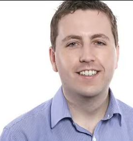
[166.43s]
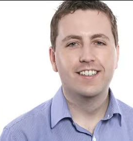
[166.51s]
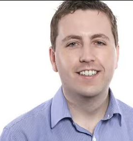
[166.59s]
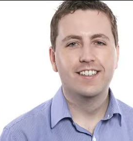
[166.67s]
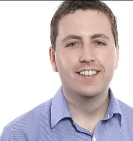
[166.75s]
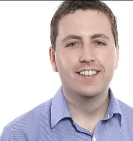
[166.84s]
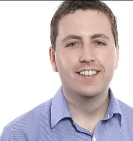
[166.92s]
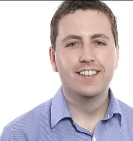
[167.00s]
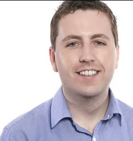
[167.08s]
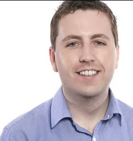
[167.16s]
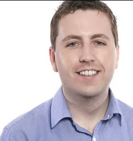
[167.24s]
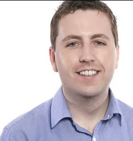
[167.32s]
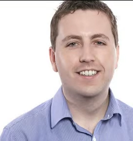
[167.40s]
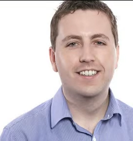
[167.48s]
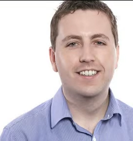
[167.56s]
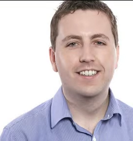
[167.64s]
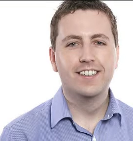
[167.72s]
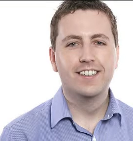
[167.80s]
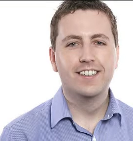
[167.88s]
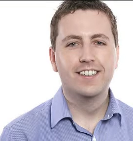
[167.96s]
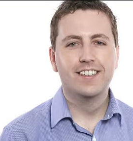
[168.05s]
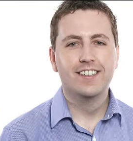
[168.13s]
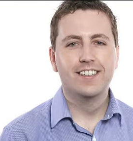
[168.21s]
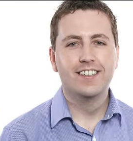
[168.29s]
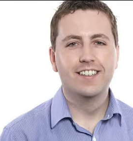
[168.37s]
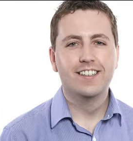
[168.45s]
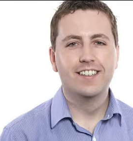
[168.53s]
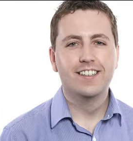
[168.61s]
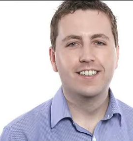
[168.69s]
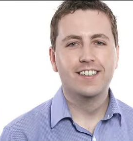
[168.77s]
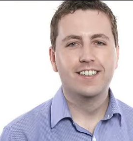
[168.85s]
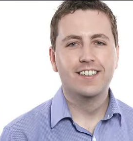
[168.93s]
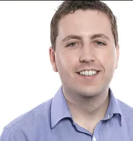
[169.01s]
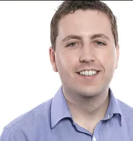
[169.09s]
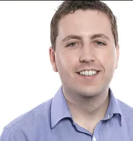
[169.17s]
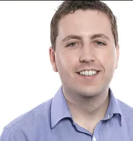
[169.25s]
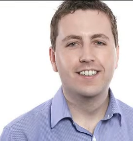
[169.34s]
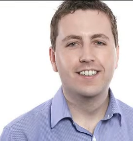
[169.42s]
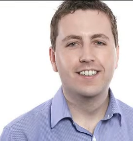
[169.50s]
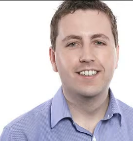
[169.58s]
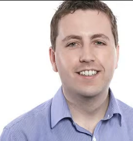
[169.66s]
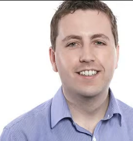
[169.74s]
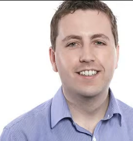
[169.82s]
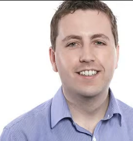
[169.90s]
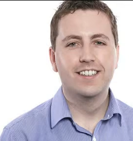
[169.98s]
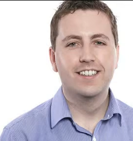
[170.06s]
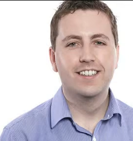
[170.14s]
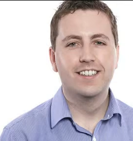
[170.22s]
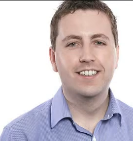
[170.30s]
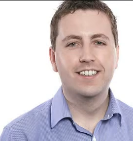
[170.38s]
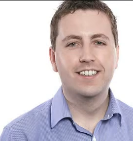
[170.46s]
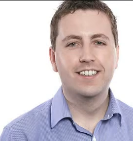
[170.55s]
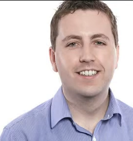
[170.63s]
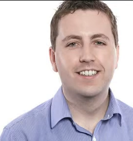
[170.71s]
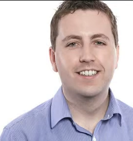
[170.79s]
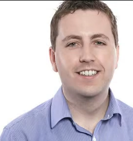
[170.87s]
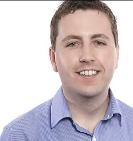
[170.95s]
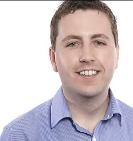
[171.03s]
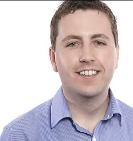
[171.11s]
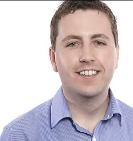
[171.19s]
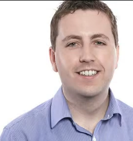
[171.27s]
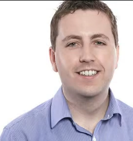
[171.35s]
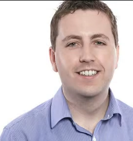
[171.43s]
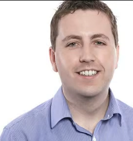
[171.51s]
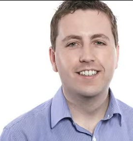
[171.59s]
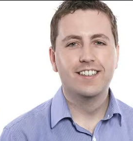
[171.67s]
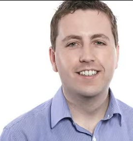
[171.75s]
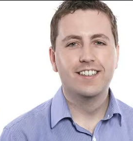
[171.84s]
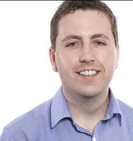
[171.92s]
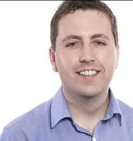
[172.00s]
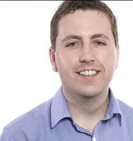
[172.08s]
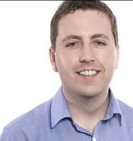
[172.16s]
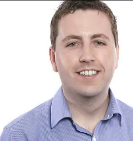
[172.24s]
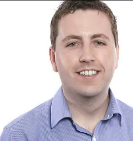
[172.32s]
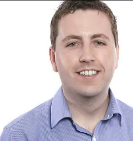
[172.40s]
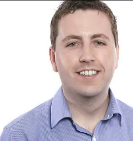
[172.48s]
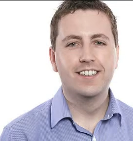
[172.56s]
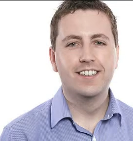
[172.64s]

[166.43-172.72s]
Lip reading: The face doesn't move, so there is nothing to read.